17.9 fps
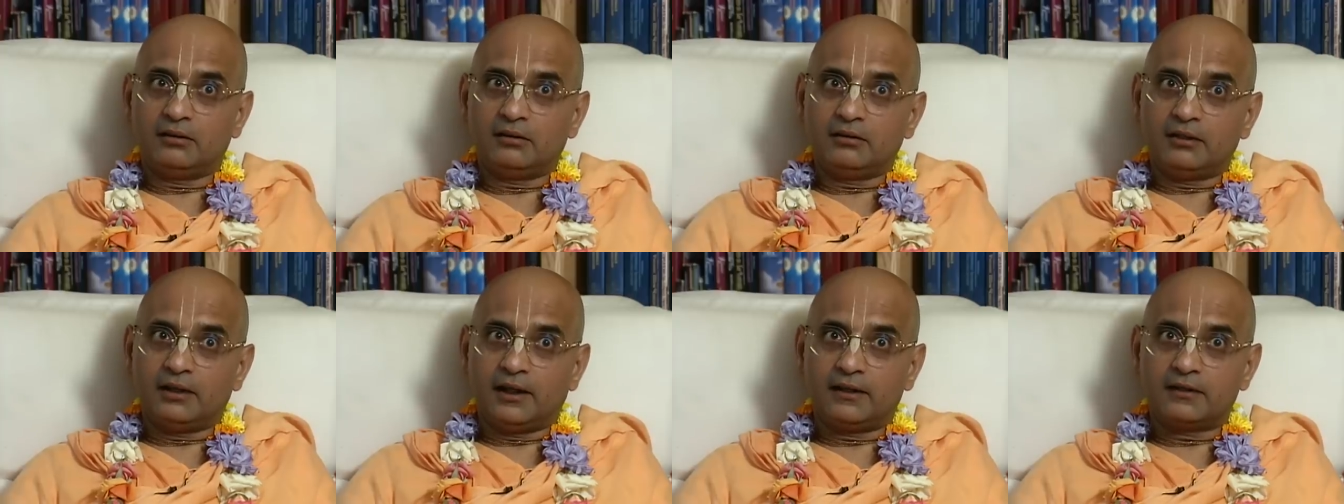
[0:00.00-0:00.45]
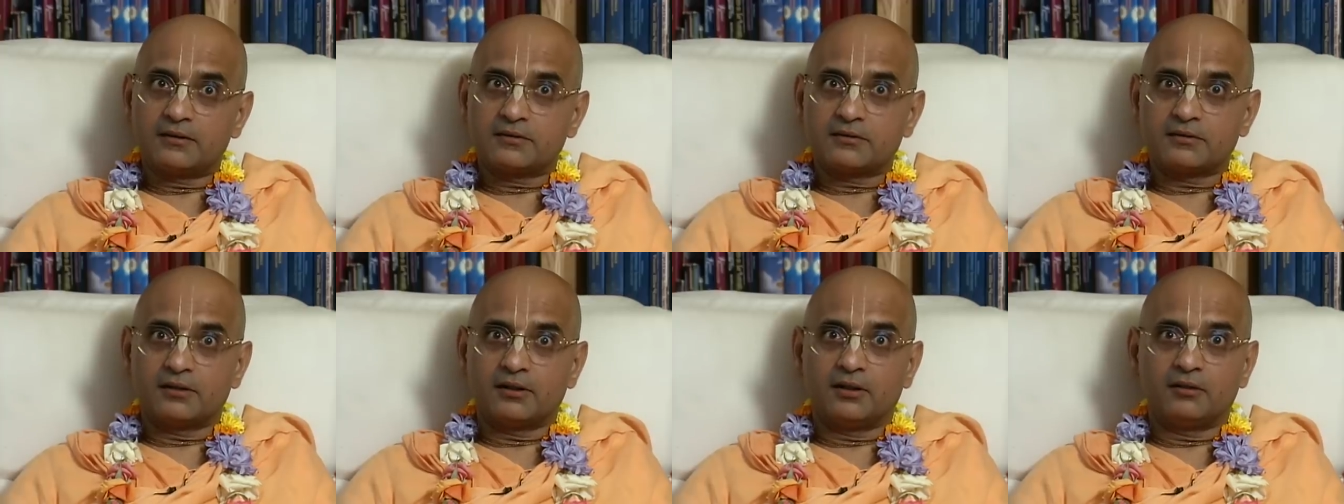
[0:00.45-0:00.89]
that
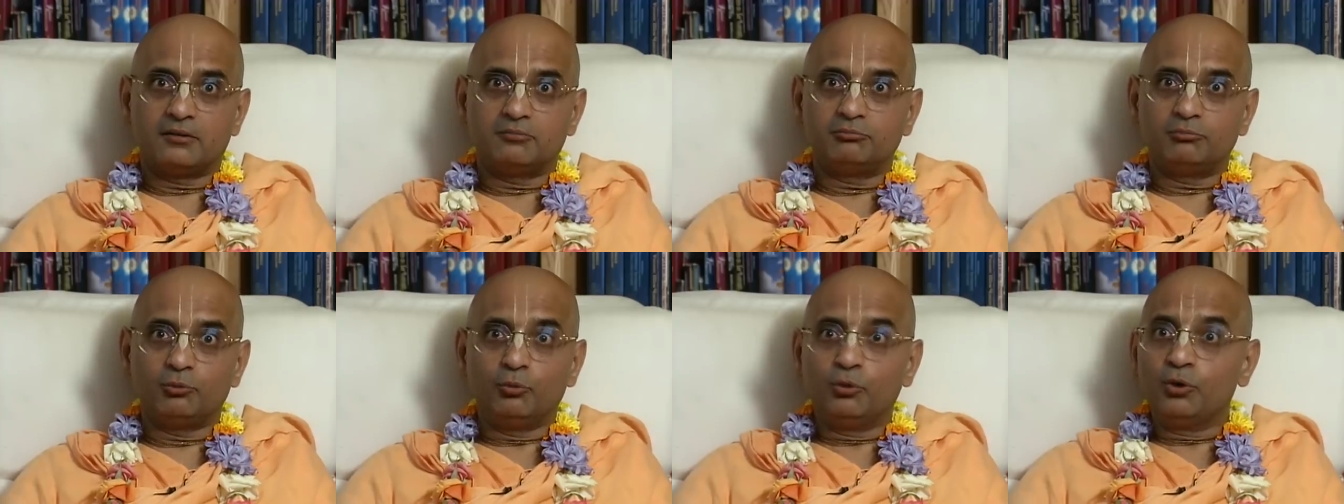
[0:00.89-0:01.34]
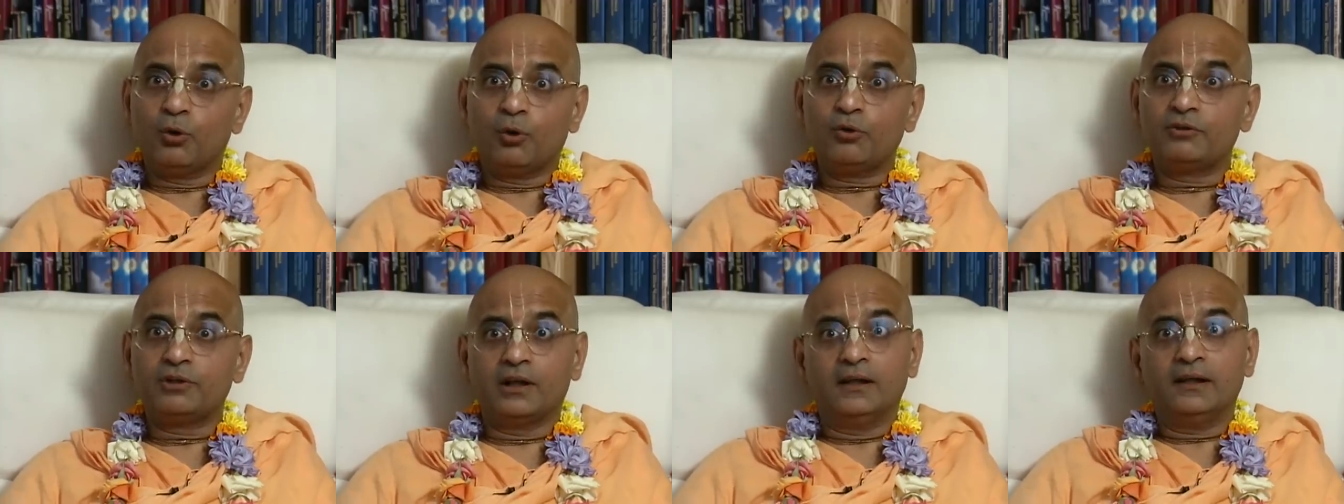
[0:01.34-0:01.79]
we
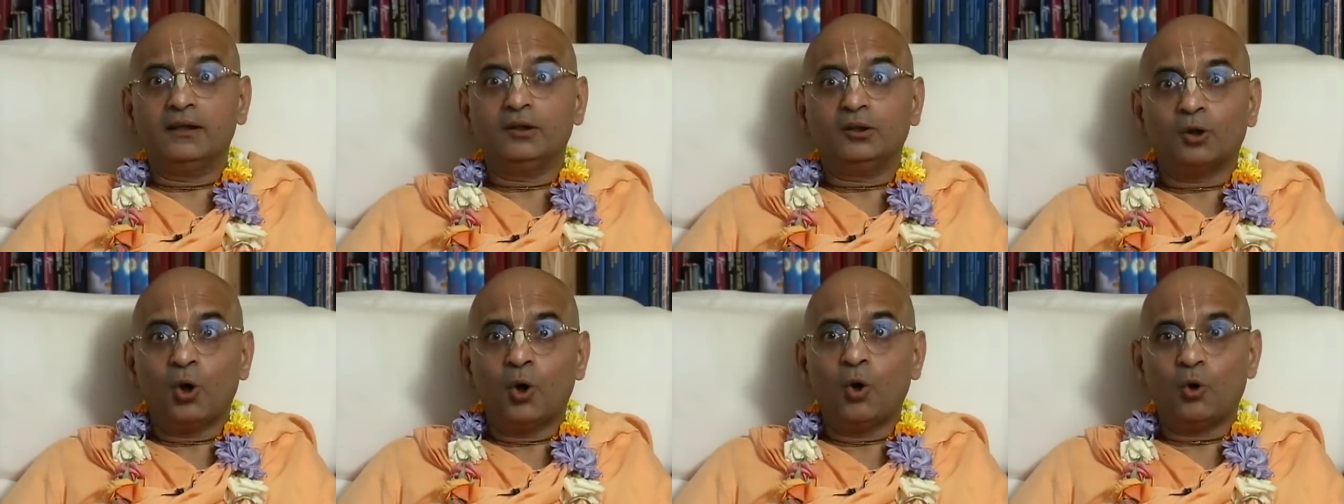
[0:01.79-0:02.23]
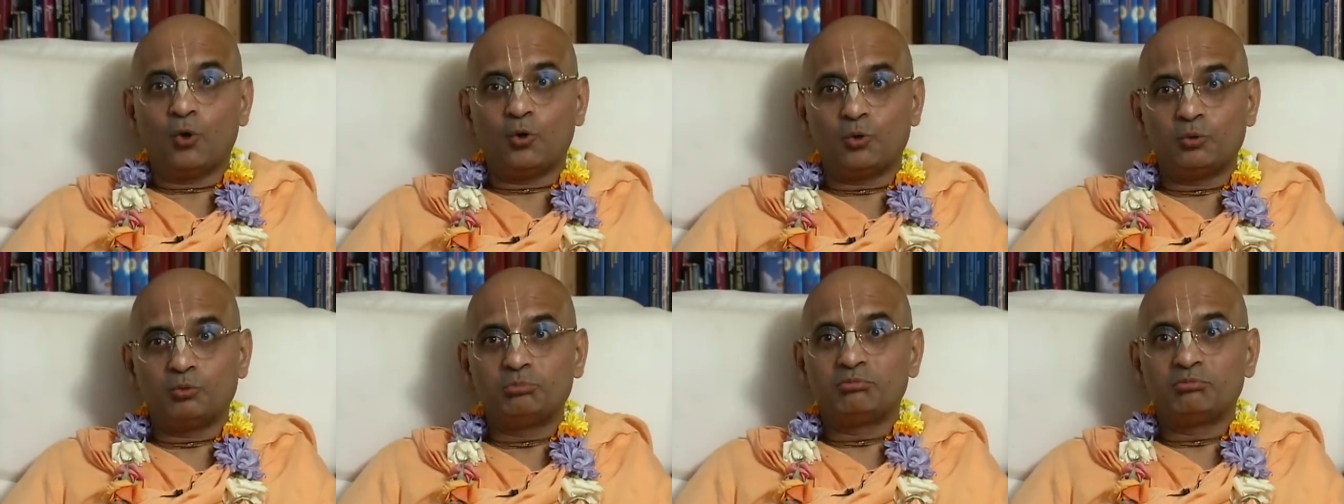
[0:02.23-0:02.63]
don't really know